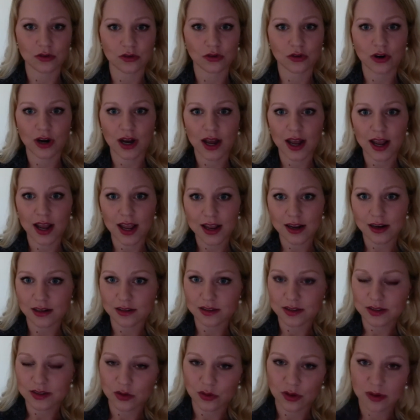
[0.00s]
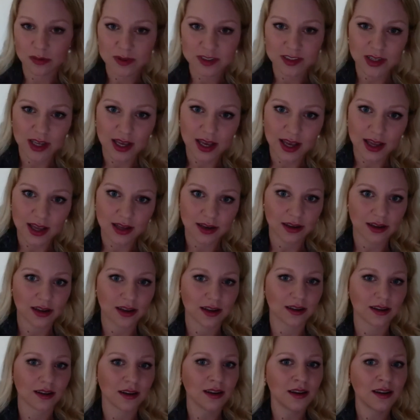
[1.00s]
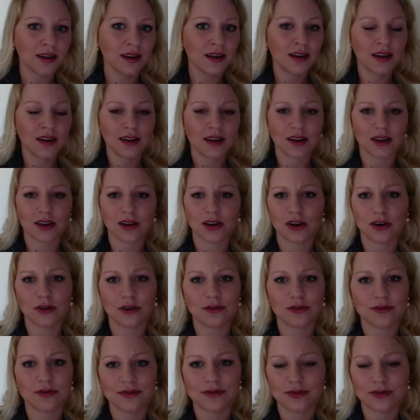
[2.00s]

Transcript: crying and so upset. And, you know,